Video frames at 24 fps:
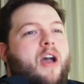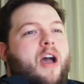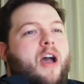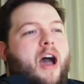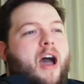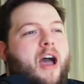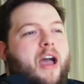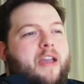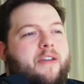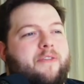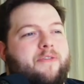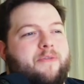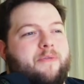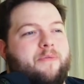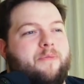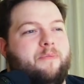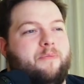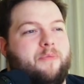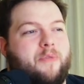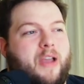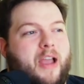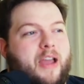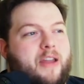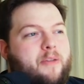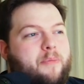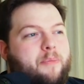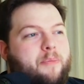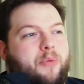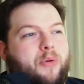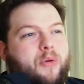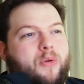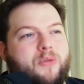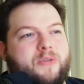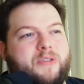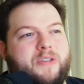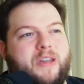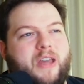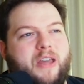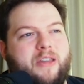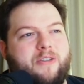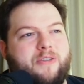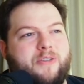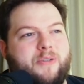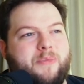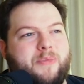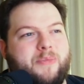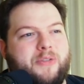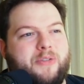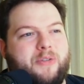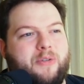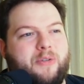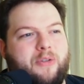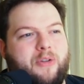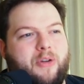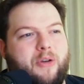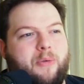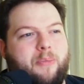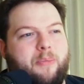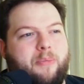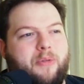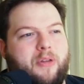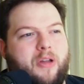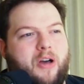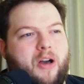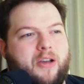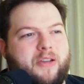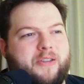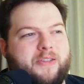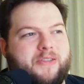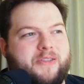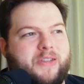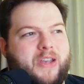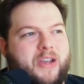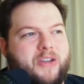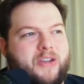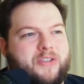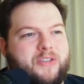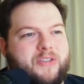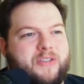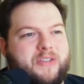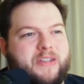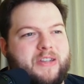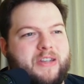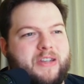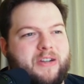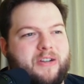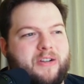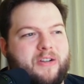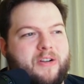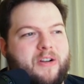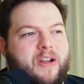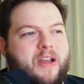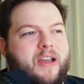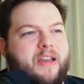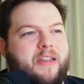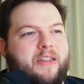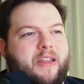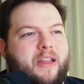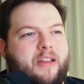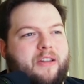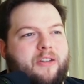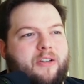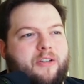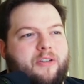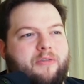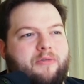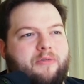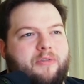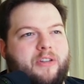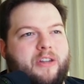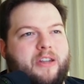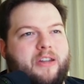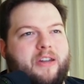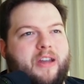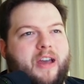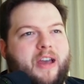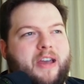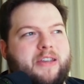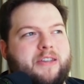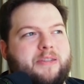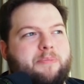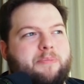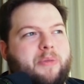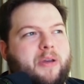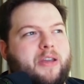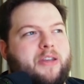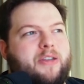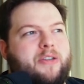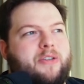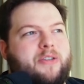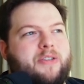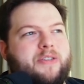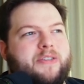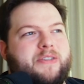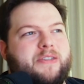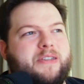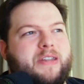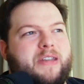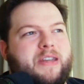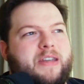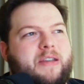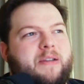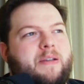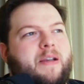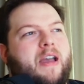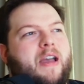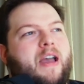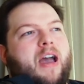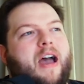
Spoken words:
I have kind of pulled together some Studio Blocks sections here that look really nice, but you can see